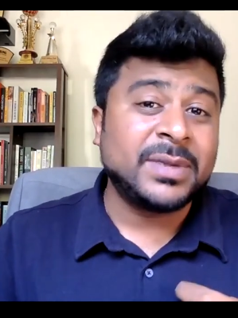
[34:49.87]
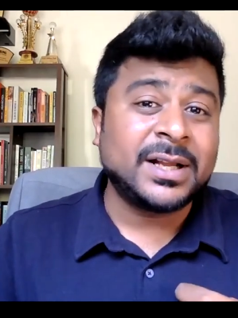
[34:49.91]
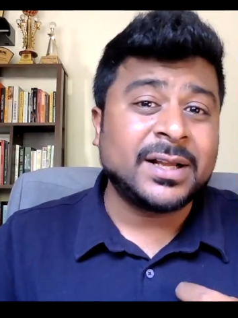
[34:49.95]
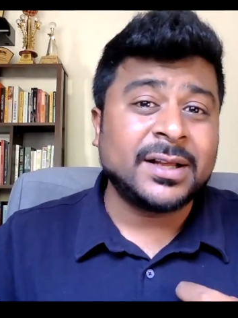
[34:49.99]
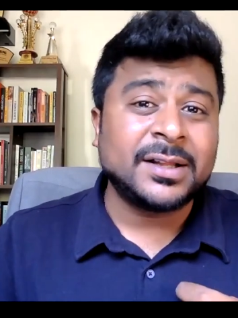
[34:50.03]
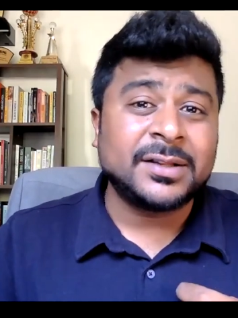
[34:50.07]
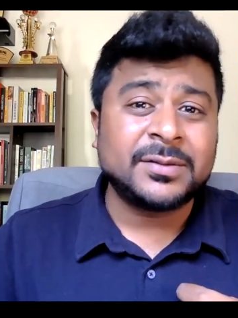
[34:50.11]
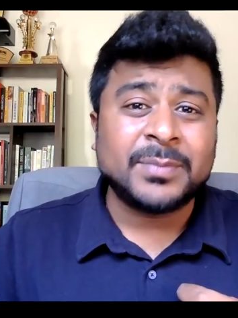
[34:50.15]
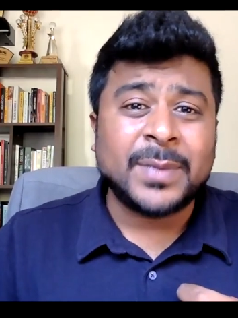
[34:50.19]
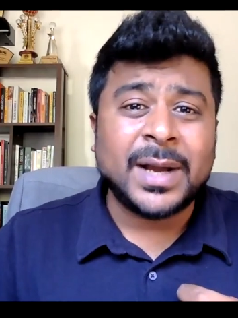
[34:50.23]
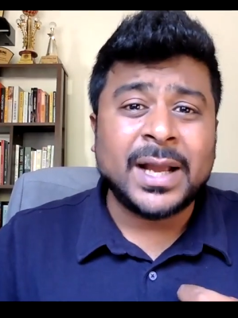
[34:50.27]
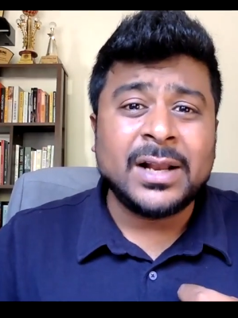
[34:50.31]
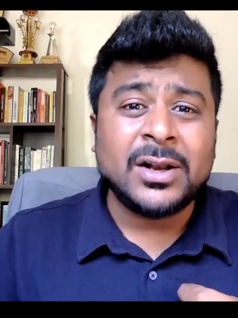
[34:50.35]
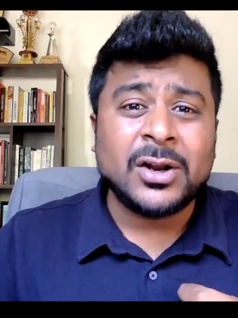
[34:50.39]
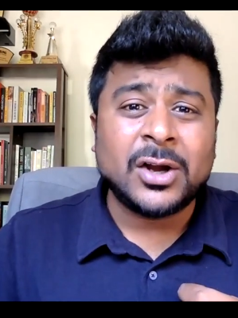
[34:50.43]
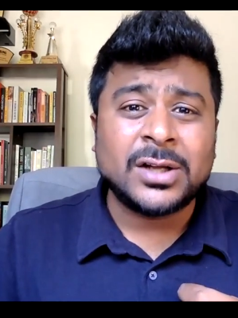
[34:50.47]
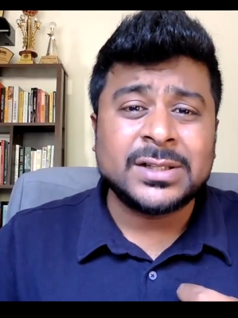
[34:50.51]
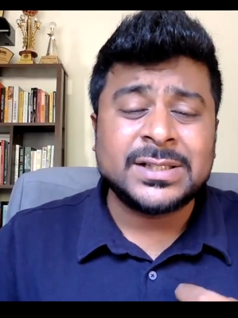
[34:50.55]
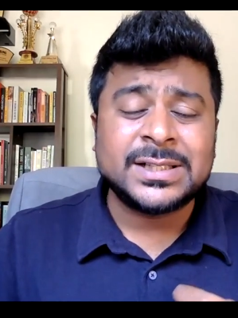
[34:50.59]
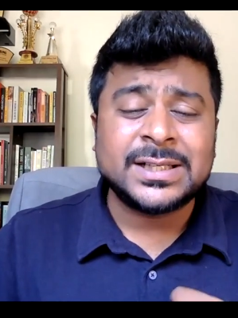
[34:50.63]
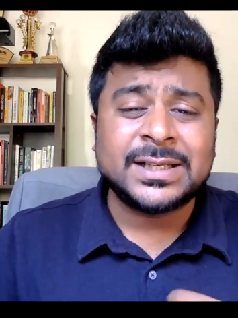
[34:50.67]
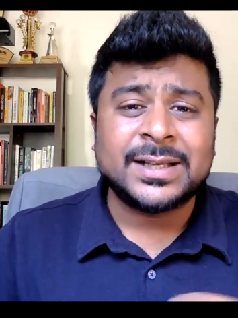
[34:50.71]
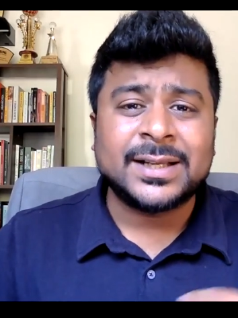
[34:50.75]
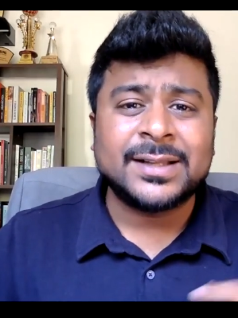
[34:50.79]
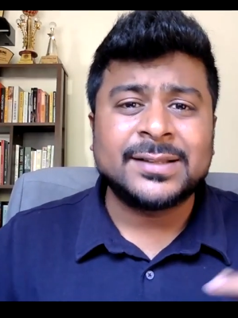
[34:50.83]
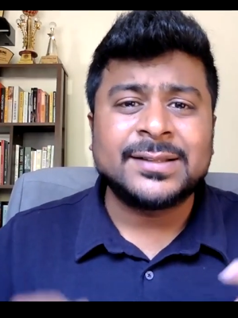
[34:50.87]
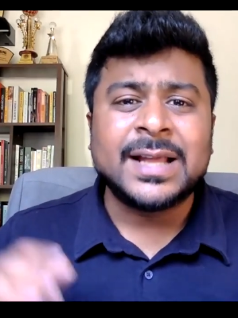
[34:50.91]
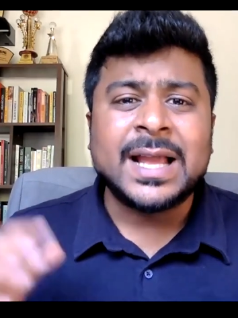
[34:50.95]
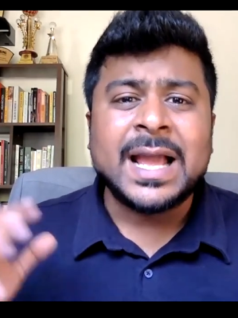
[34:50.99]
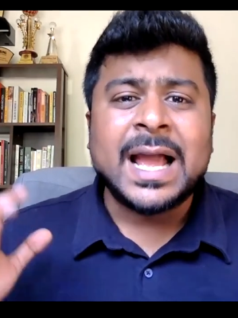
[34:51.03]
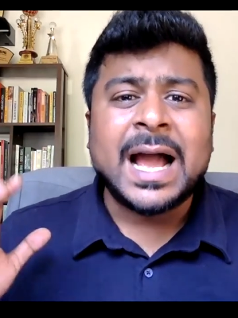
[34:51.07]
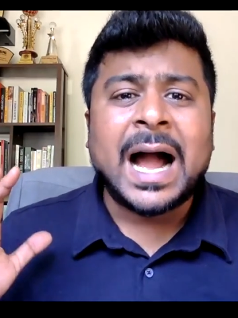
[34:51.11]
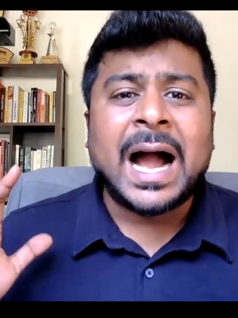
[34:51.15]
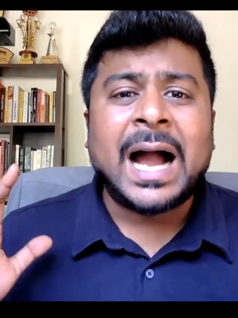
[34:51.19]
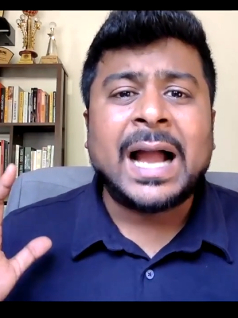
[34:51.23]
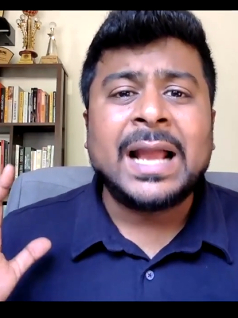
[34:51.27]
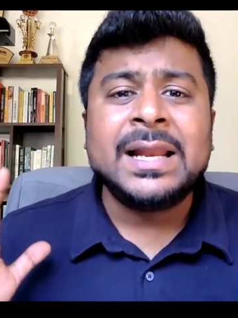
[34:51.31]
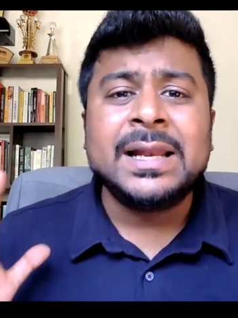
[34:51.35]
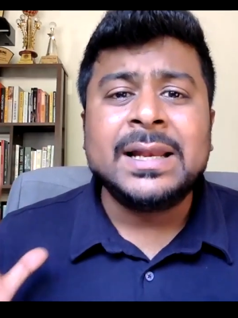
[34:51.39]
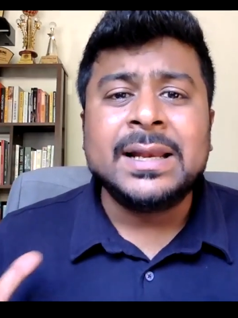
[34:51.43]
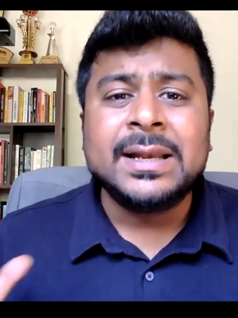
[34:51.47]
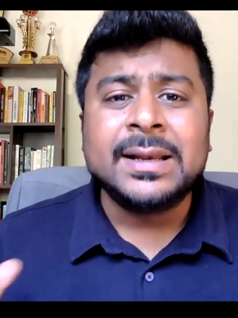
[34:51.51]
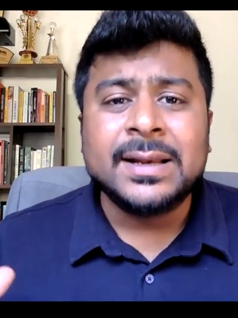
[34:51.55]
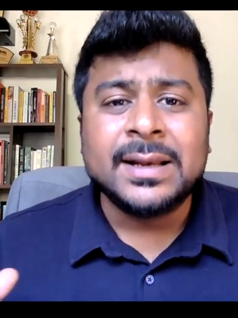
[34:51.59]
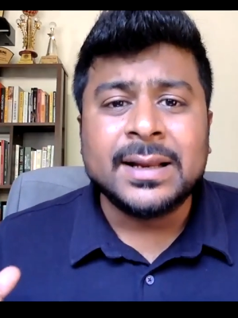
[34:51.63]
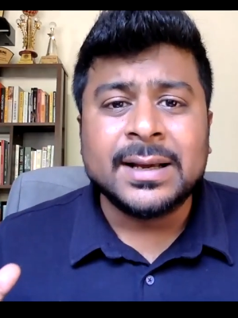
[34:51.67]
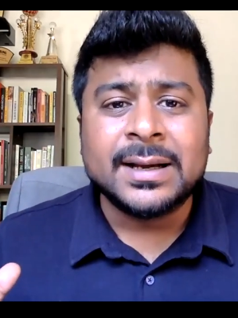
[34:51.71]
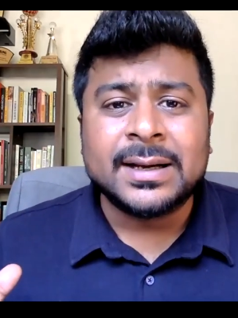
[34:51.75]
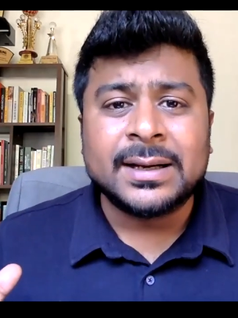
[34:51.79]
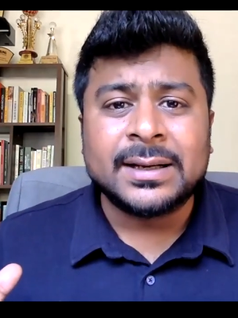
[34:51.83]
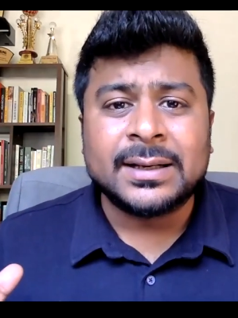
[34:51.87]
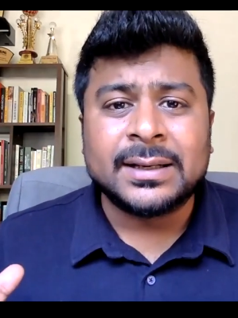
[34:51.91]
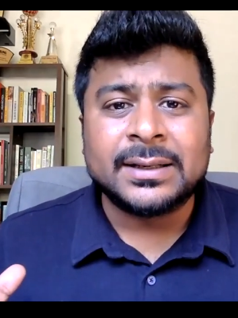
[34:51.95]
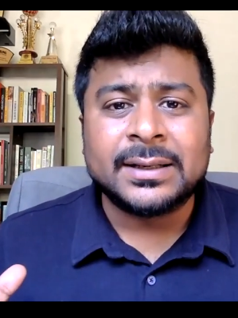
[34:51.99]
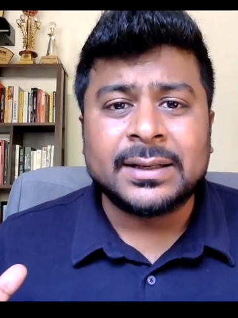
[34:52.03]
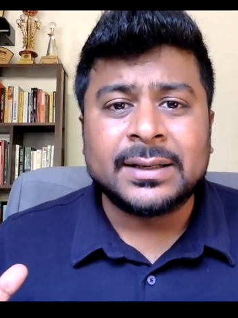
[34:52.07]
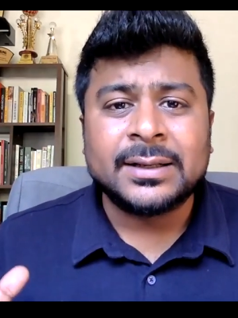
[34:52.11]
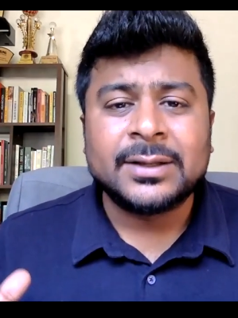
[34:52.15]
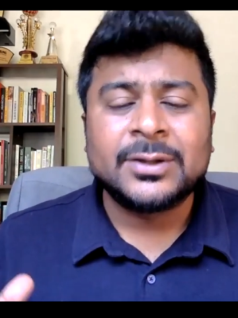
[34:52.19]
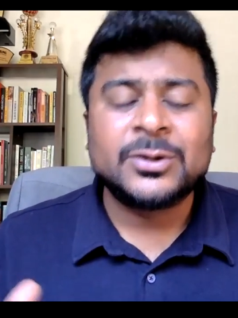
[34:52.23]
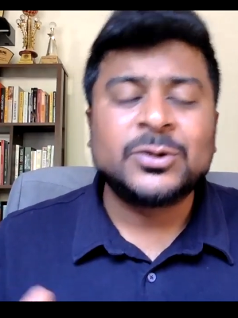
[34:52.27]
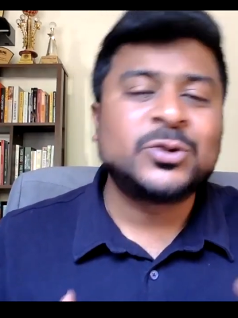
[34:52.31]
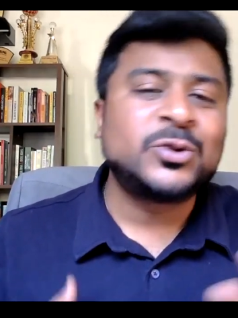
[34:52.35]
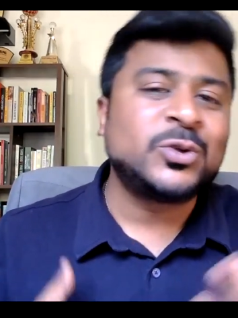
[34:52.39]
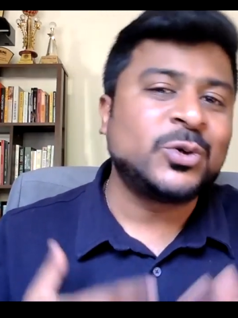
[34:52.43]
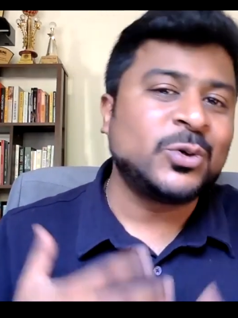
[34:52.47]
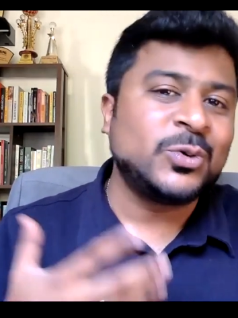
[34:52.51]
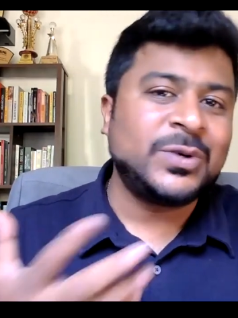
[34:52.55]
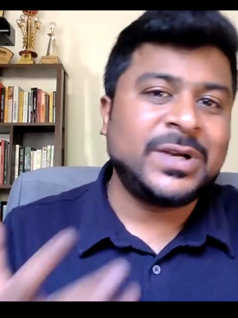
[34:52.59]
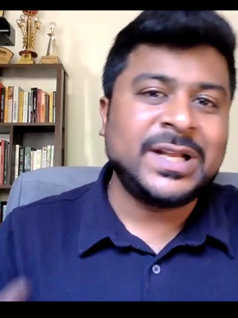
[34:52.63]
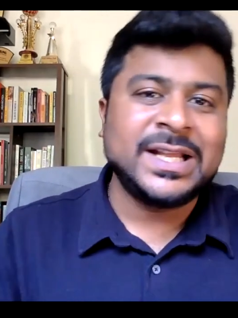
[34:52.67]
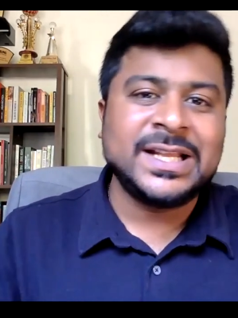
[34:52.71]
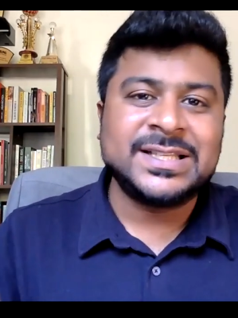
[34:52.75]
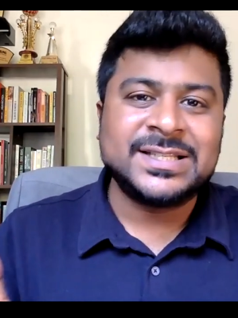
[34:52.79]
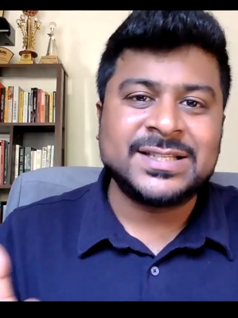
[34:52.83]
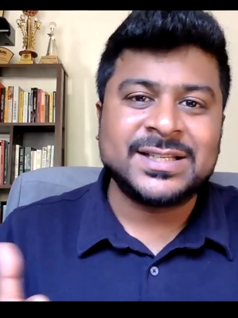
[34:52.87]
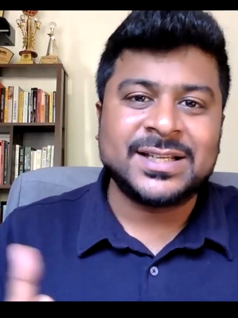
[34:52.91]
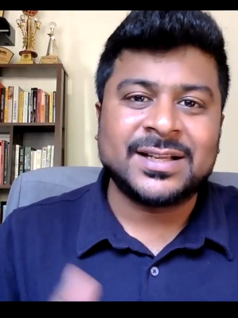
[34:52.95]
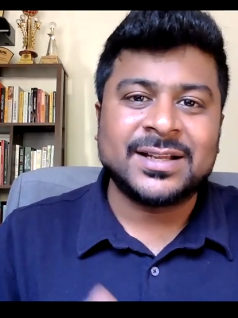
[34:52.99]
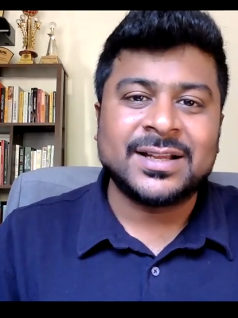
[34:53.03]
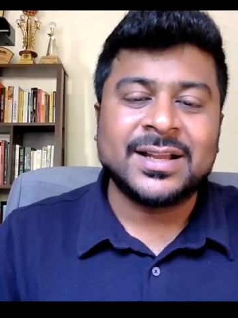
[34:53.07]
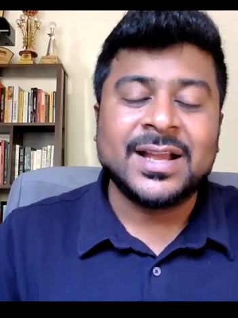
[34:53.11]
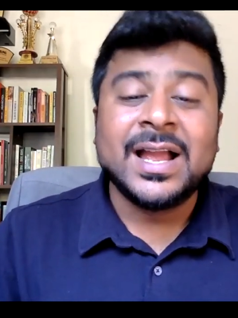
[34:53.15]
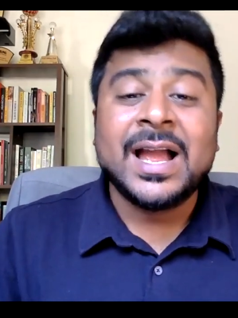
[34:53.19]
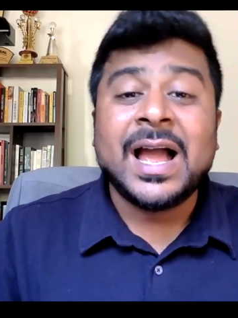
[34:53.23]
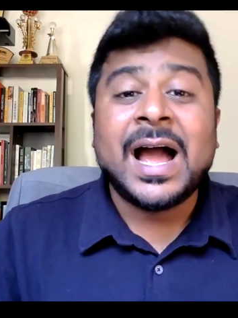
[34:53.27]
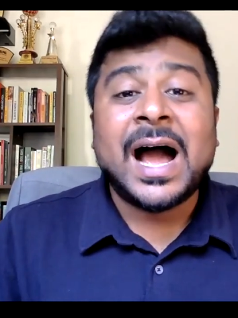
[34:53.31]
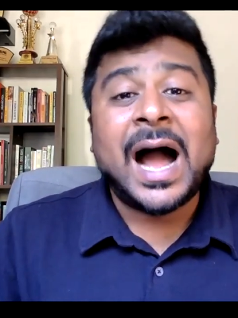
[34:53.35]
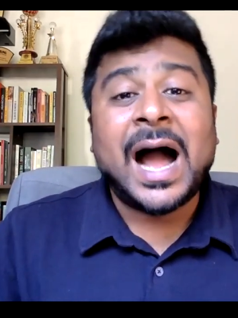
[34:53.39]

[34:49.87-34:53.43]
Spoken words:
because my logic is I learn through teaching.